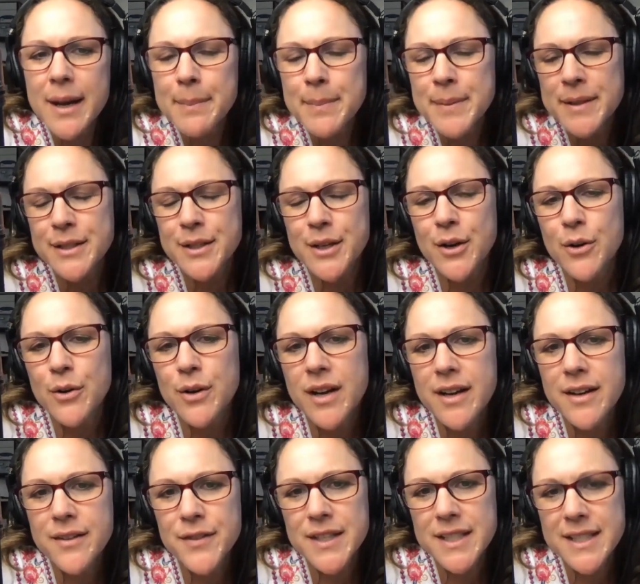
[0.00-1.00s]
episode
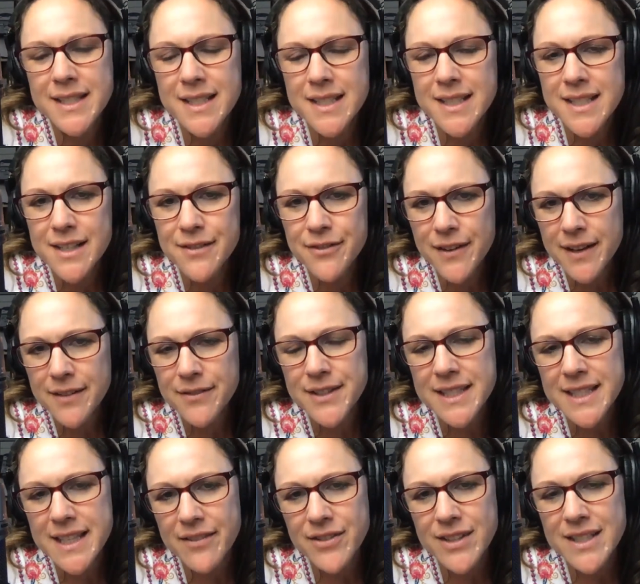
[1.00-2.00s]
of the
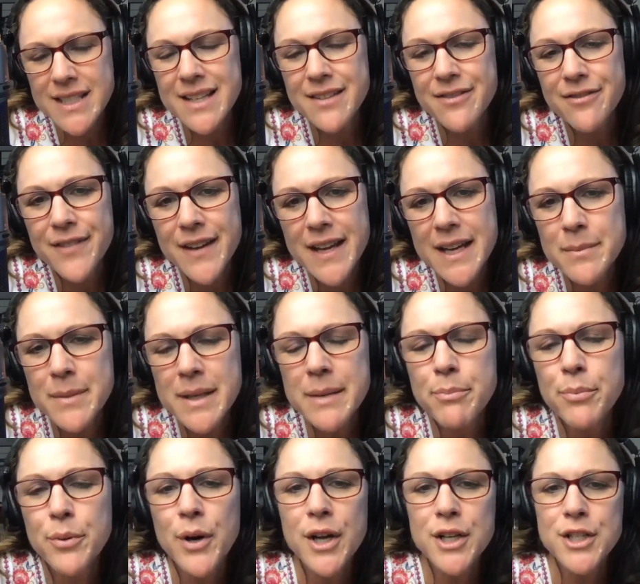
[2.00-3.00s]
6570 Family
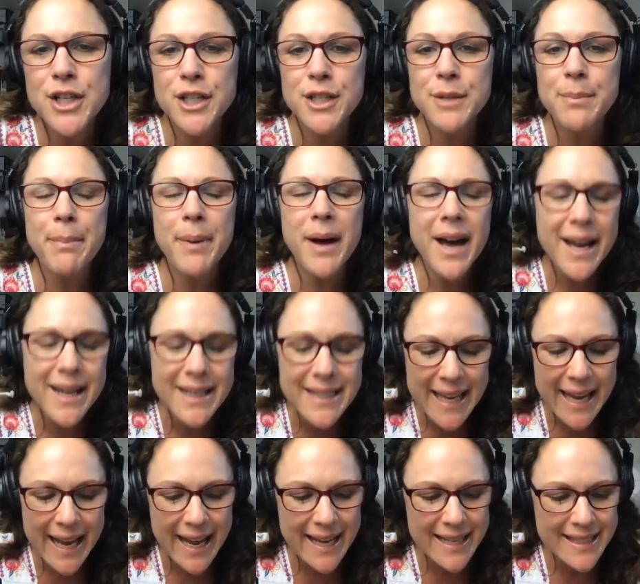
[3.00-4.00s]
Project
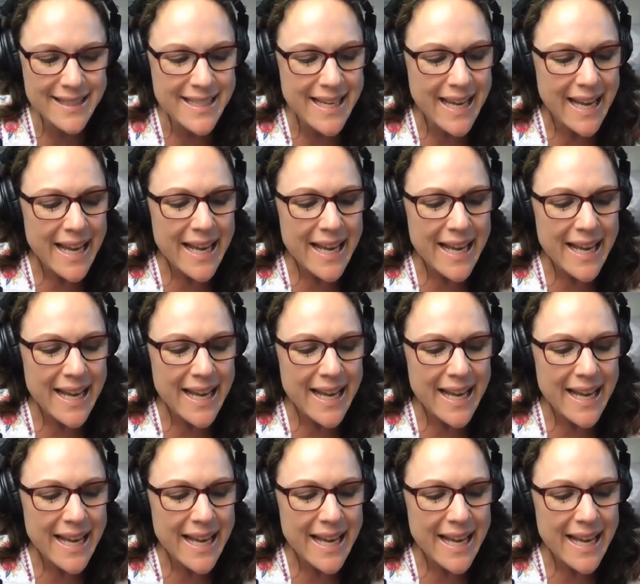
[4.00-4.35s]
podcast.